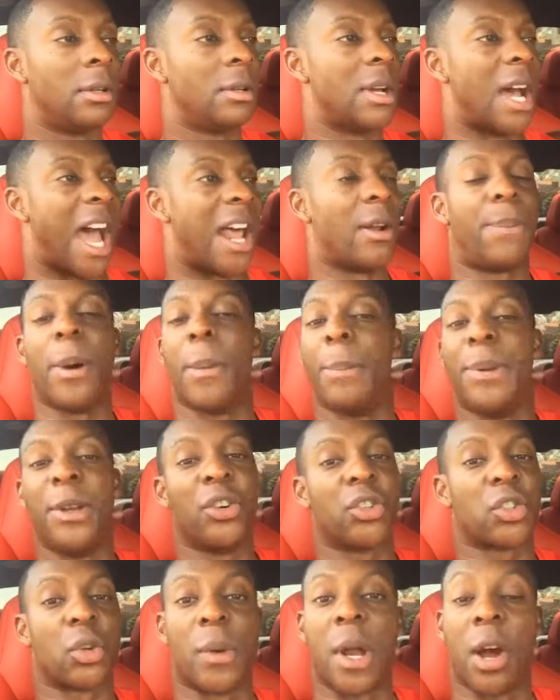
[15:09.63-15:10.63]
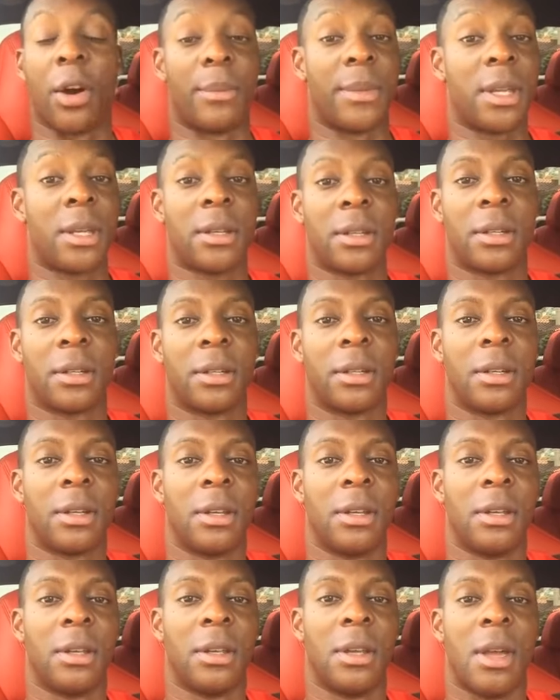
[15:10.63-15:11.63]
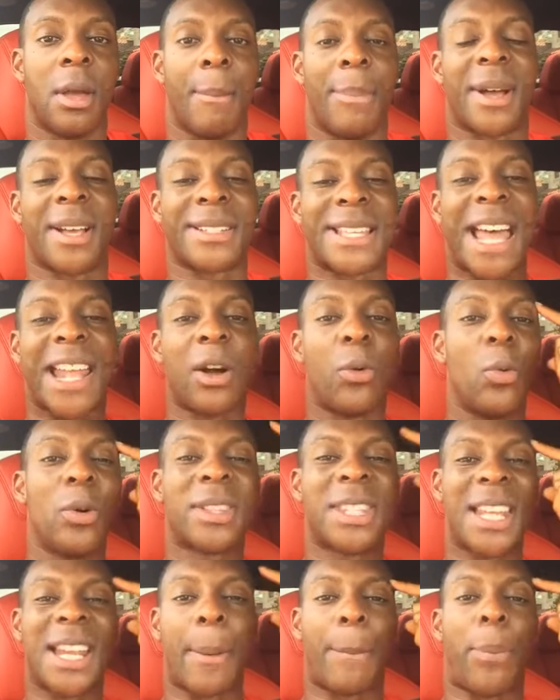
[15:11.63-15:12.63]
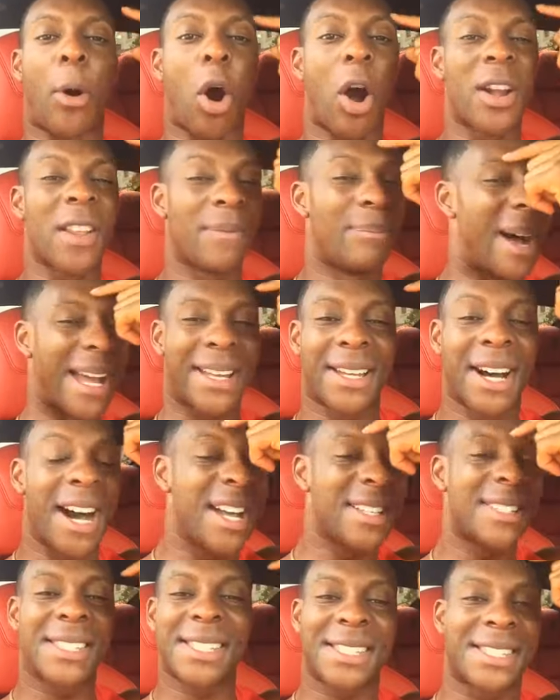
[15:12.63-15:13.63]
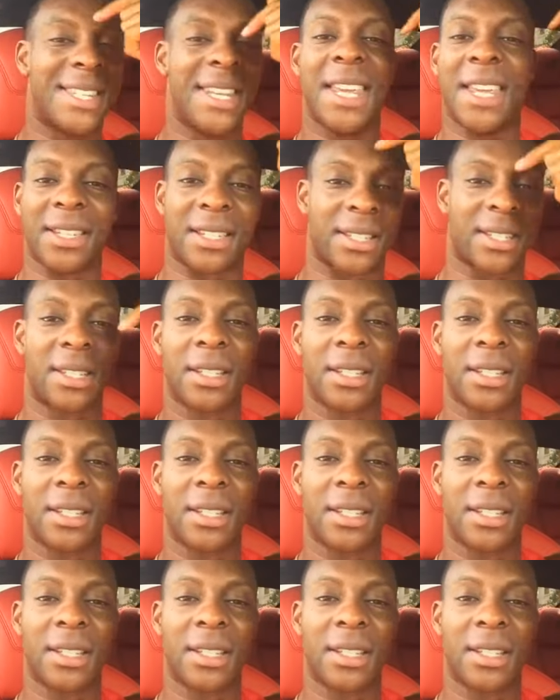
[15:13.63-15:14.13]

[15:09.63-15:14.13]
I don't put bills around me because I don't want that a part of my consciousness.